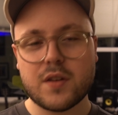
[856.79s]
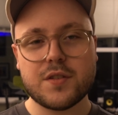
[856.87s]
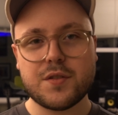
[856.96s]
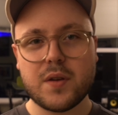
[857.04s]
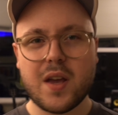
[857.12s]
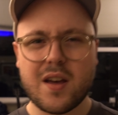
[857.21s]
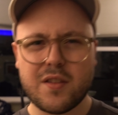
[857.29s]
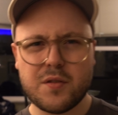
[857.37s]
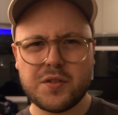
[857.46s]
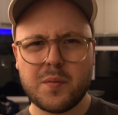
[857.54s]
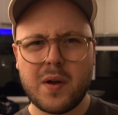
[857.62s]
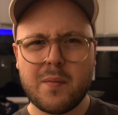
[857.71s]
So yeah,
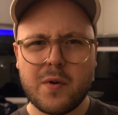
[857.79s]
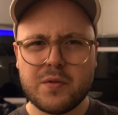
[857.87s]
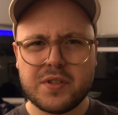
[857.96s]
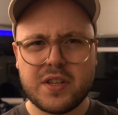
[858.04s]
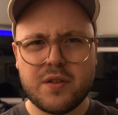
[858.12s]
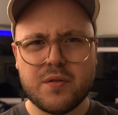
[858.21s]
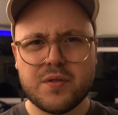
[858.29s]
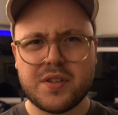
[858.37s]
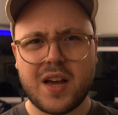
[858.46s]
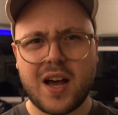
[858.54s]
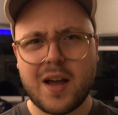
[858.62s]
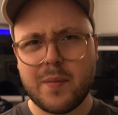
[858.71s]
those are my most
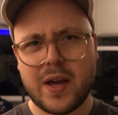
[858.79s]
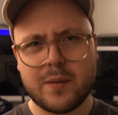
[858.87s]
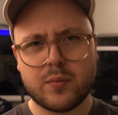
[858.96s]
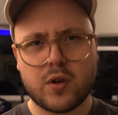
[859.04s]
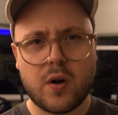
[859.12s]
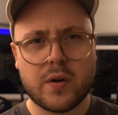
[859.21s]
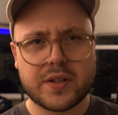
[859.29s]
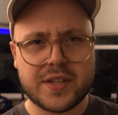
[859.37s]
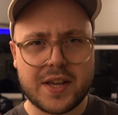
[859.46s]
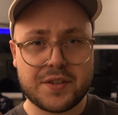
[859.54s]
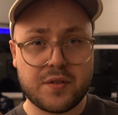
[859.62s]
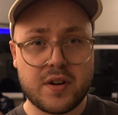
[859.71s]
used iPad Pro
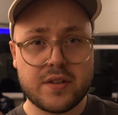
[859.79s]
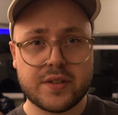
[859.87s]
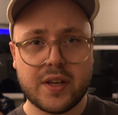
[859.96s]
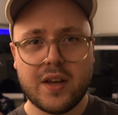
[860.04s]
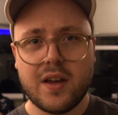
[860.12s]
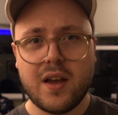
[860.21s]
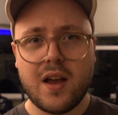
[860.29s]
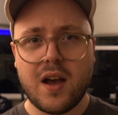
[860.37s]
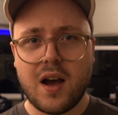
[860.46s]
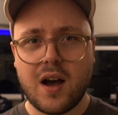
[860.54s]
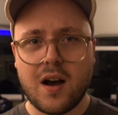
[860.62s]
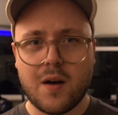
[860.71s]
accessories.
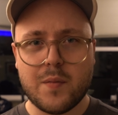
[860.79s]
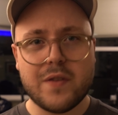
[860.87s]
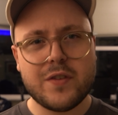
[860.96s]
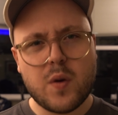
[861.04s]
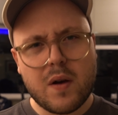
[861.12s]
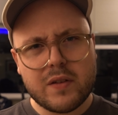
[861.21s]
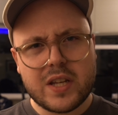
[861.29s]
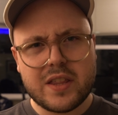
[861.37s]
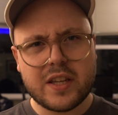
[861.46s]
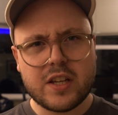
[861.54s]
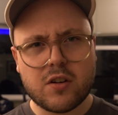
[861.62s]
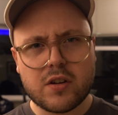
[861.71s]
If you have
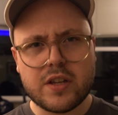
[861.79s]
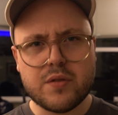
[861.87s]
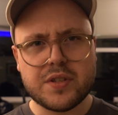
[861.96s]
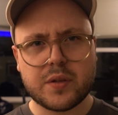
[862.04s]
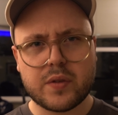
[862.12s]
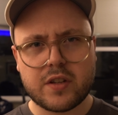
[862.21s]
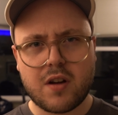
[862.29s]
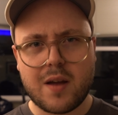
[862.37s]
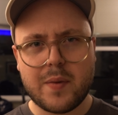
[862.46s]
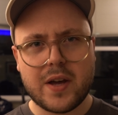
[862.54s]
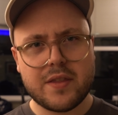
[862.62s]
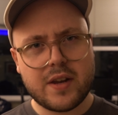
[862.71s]
anything you're using with your
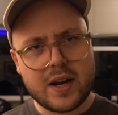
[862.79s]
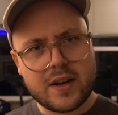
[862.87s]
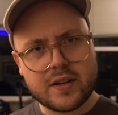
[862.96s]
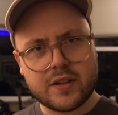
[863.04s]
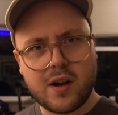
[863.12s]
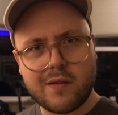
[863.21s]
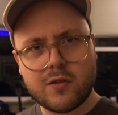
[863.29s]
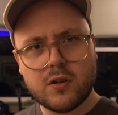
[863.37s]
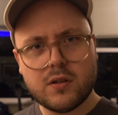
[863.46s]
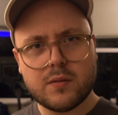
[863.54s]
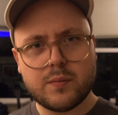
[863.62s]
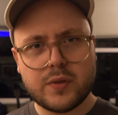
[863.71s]
iPad that I didn't
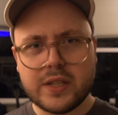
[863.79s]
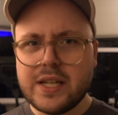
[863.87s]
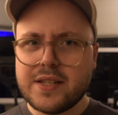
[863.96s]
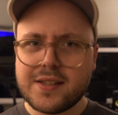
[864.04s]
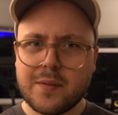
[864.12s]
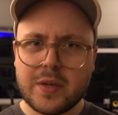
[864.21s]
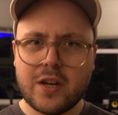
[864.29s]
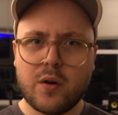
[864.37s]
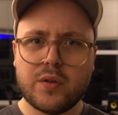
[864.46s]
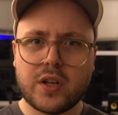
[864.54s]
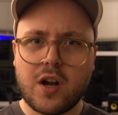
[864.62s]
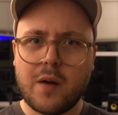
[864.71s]
cover, please let me know
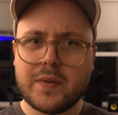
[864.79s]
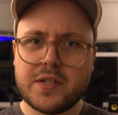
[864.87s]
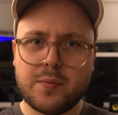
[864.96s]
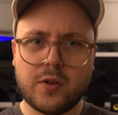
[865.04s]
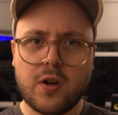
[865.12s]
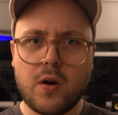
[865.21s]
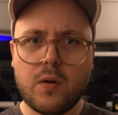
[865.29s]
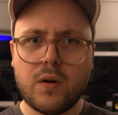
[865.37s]
in the comments below.